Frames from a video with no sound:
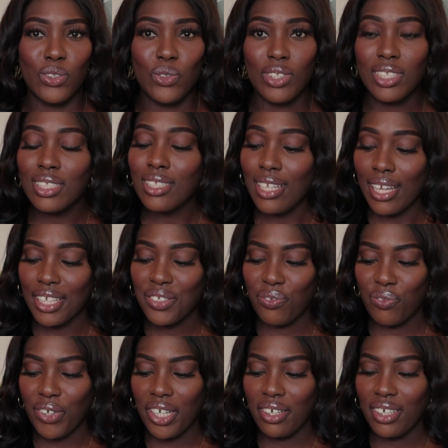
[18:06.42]
so this next
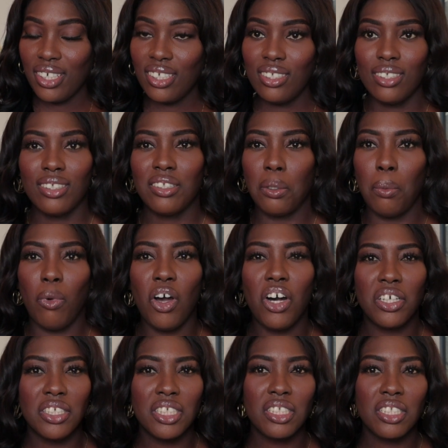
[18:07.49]
fragrance,
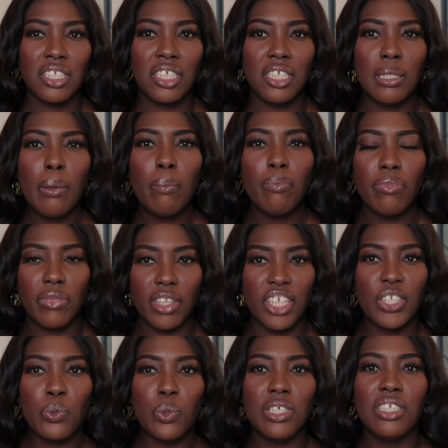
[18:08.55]
honestly,
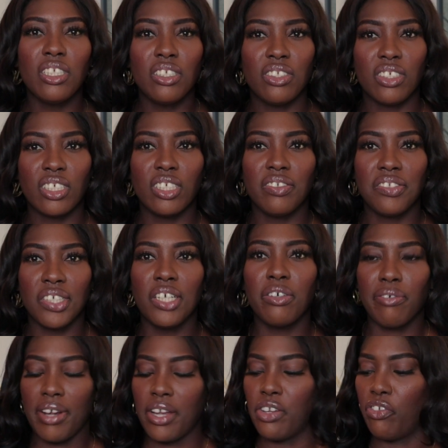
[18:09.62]
this one deserves a
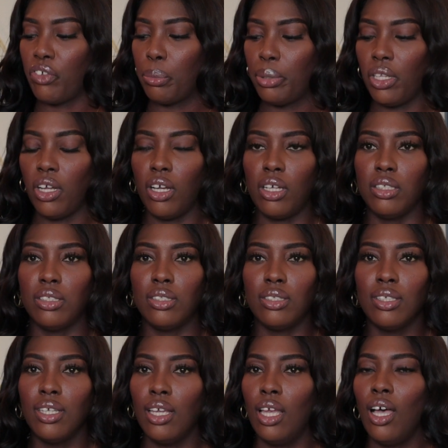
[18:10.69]
round of applause.
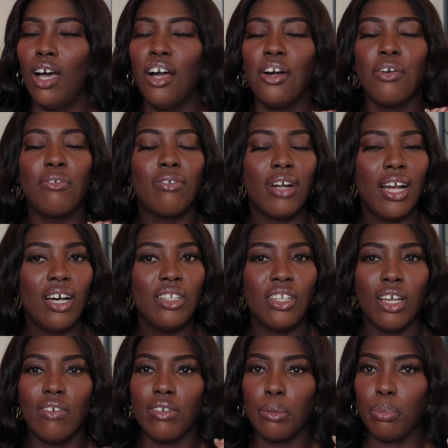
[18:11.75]
A round
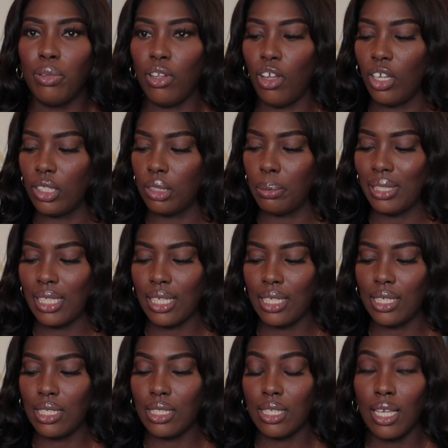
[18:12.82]
of applause,
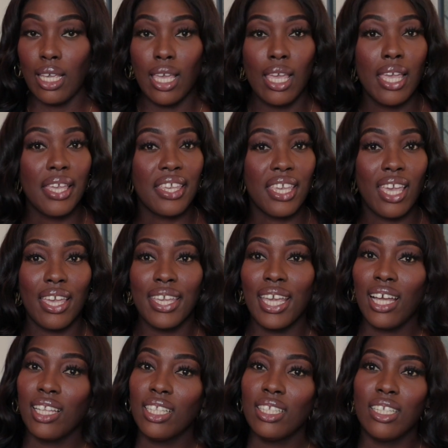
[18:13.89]
because
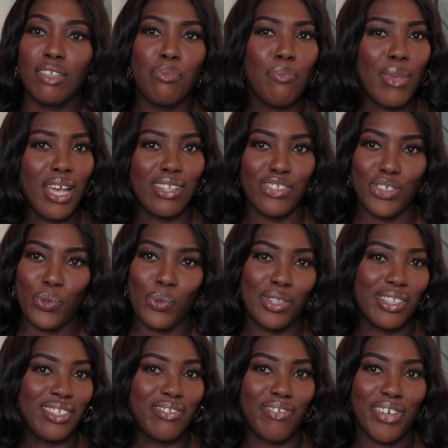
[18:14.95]
KAYALI did magic with
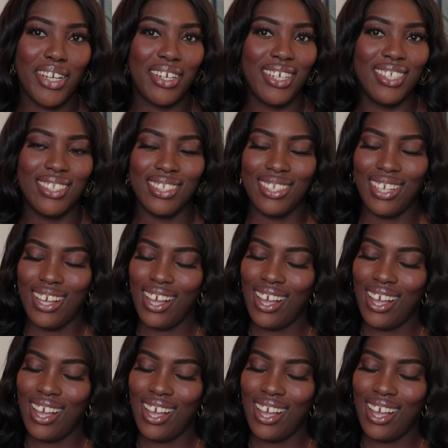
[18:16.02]
this fragrance.